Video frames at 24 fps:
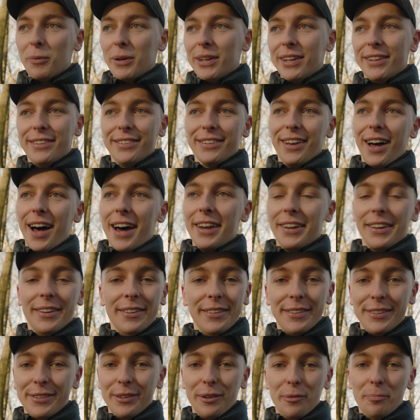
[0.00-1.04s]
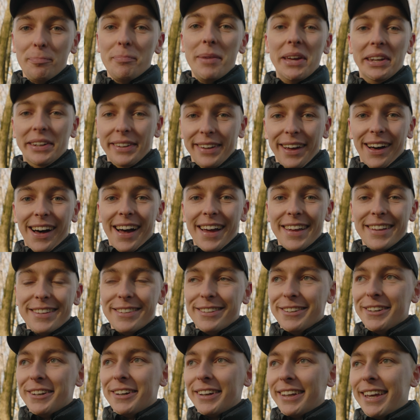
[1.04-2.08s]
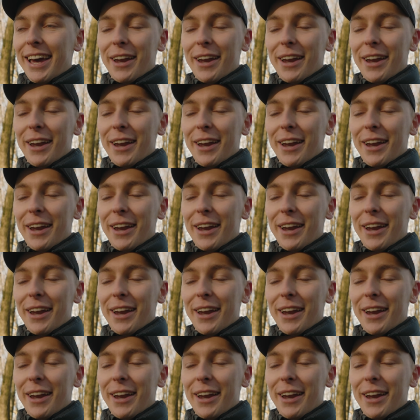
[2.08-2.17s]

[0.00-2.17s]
we decide at sort of midnight to